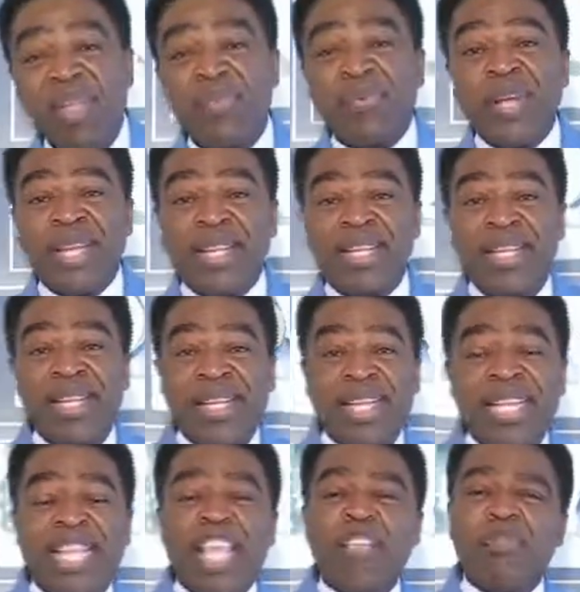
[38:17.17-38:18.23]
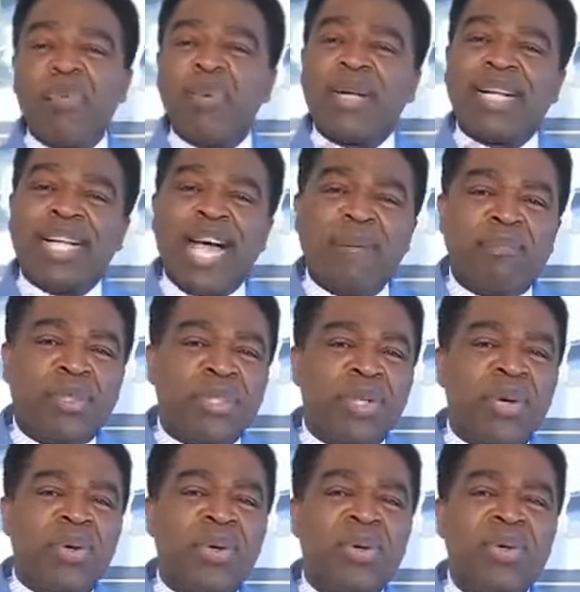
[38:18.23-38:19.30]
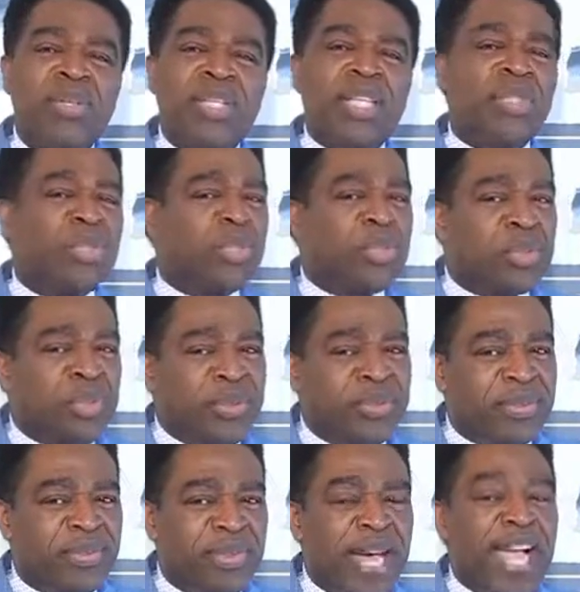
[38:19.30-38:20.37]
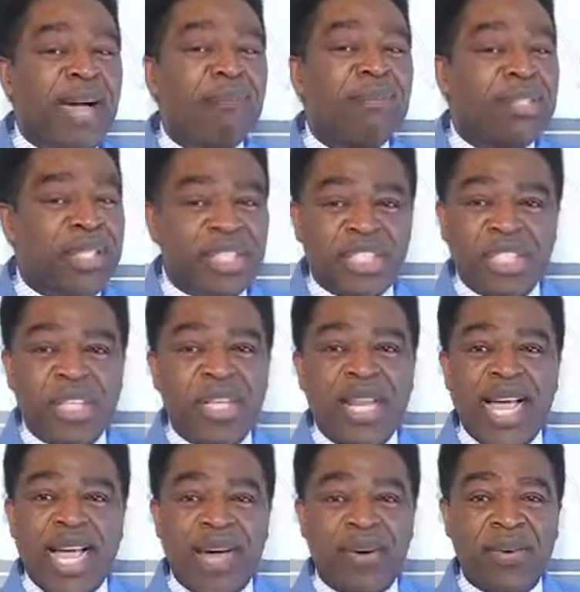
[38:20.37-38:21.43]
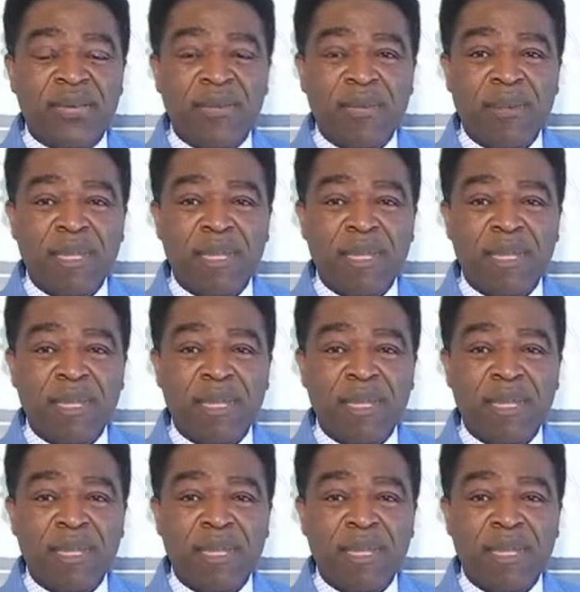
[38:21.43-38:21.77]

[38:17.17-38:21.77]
Friend, if you capture this truth I am teaching now,